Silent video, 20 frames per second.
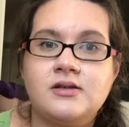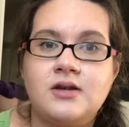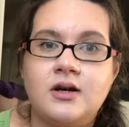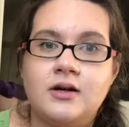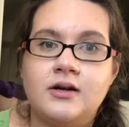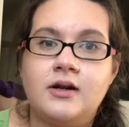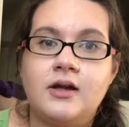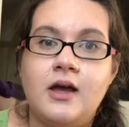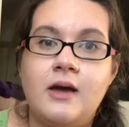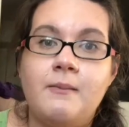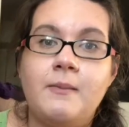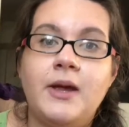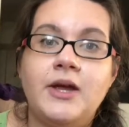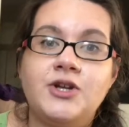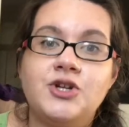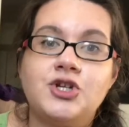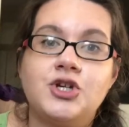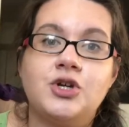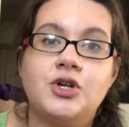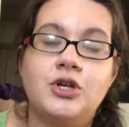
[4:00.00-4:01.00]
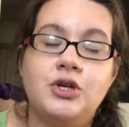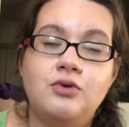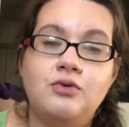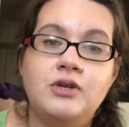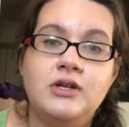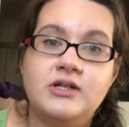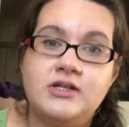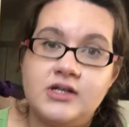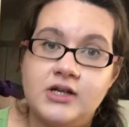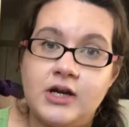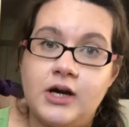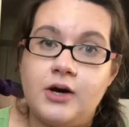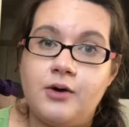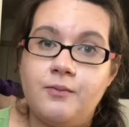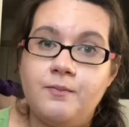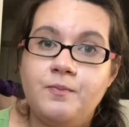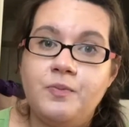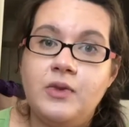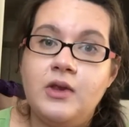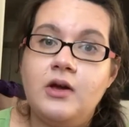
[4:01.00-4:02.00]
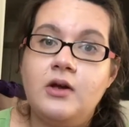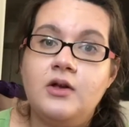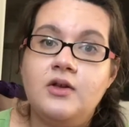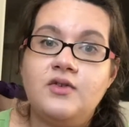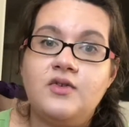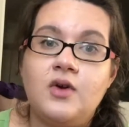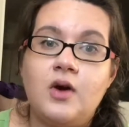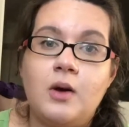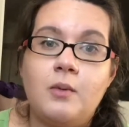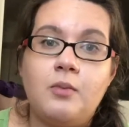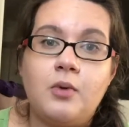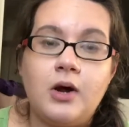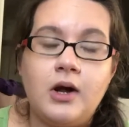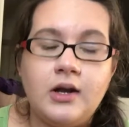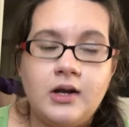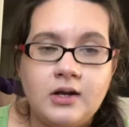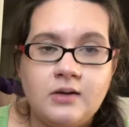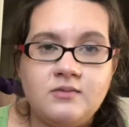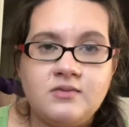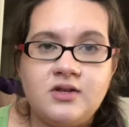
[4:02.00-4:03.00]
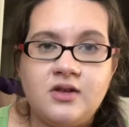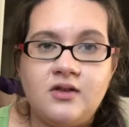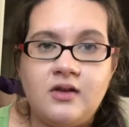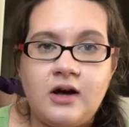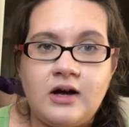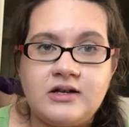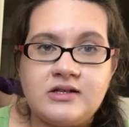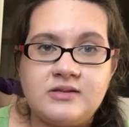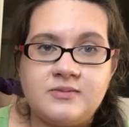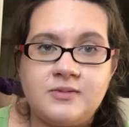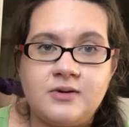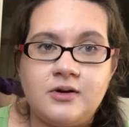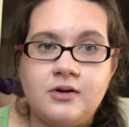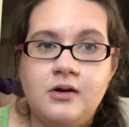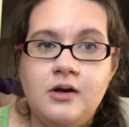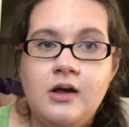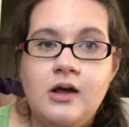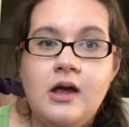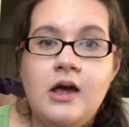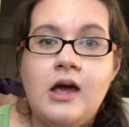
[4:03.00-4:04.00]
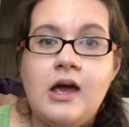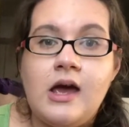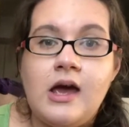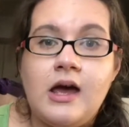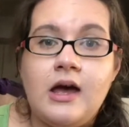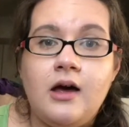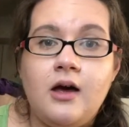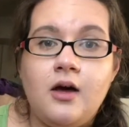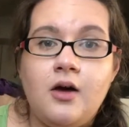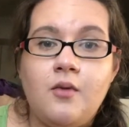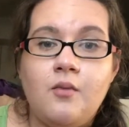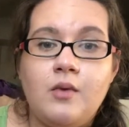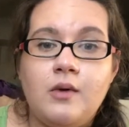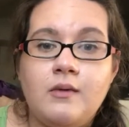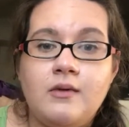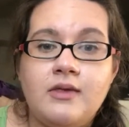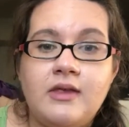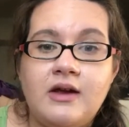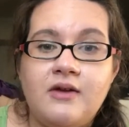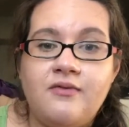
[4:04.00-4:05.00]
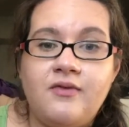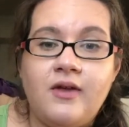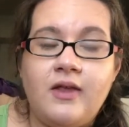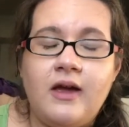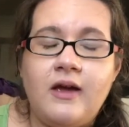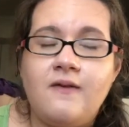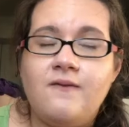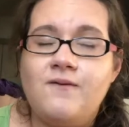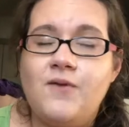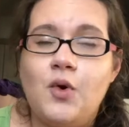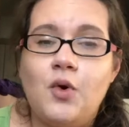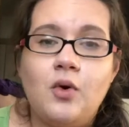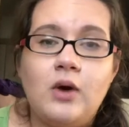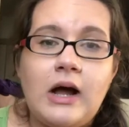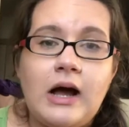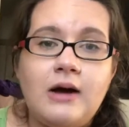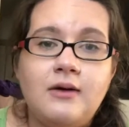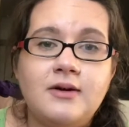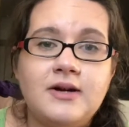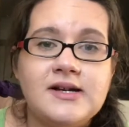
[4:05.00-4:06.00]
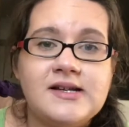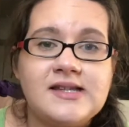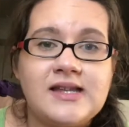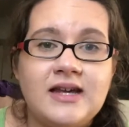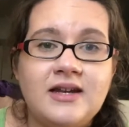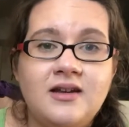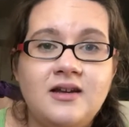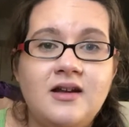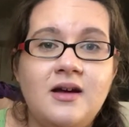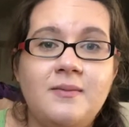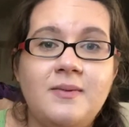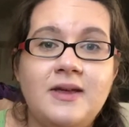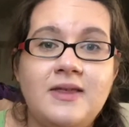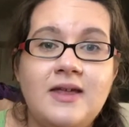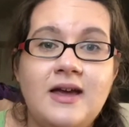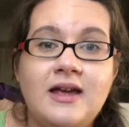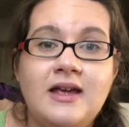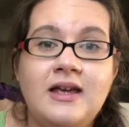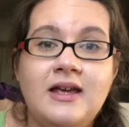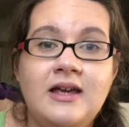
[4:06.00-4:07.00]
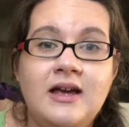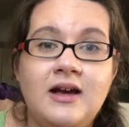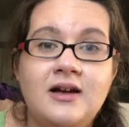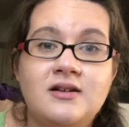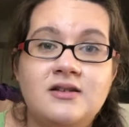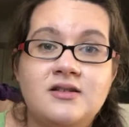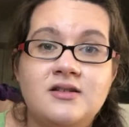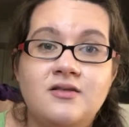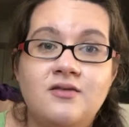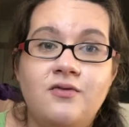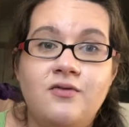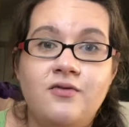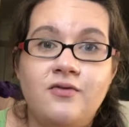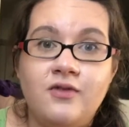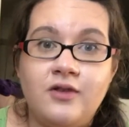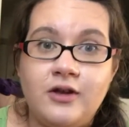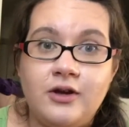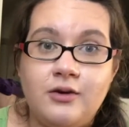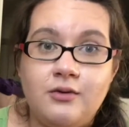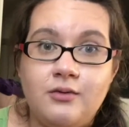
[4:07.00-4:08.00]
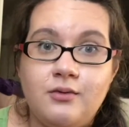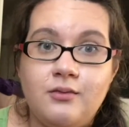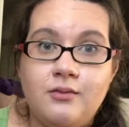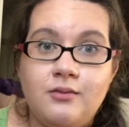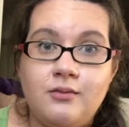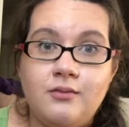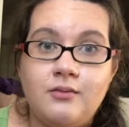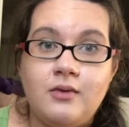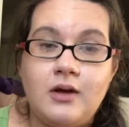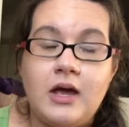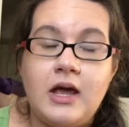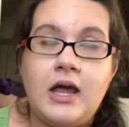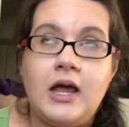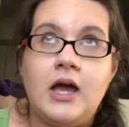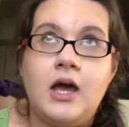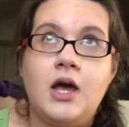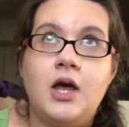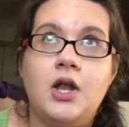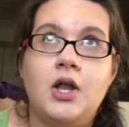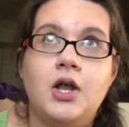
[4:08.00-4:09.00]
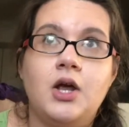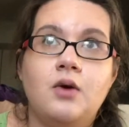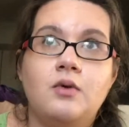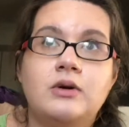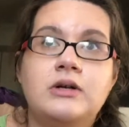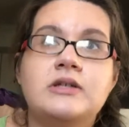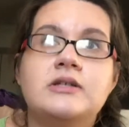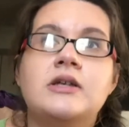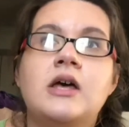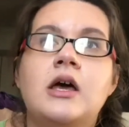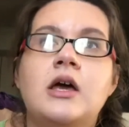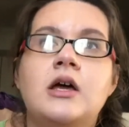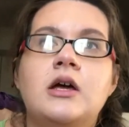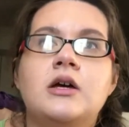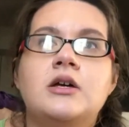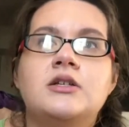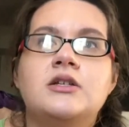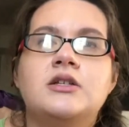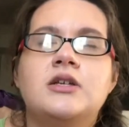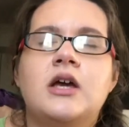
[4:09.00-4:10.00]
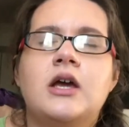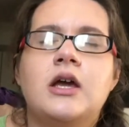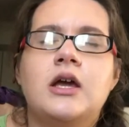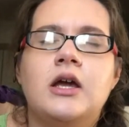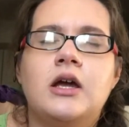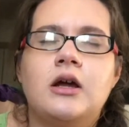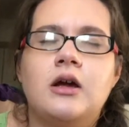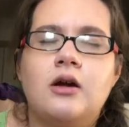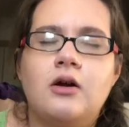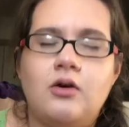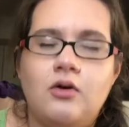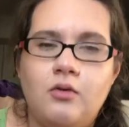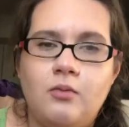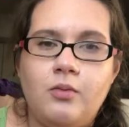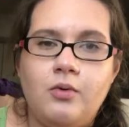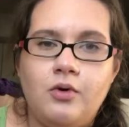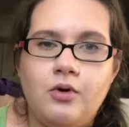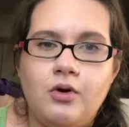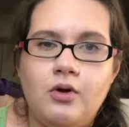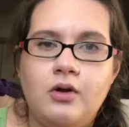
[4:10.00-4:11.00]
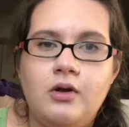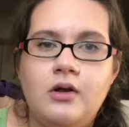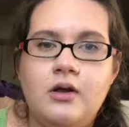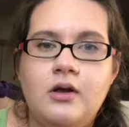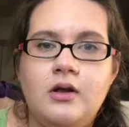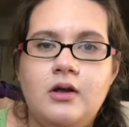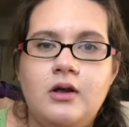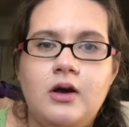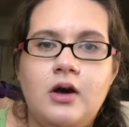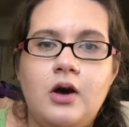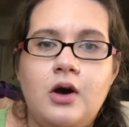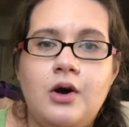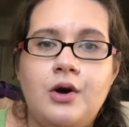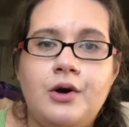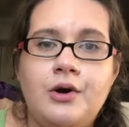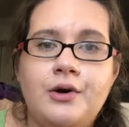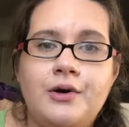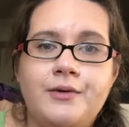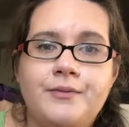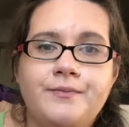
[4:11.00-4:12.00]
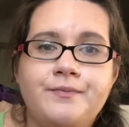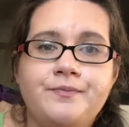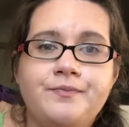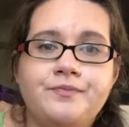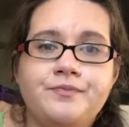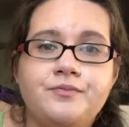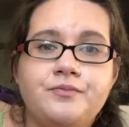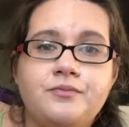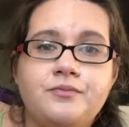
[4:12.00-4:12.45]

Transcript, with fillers: starting to get major, you need to go. So I brought him to the hospital. Um, we were there for like four hours, ended up that he has the flu and it was terrible. Um,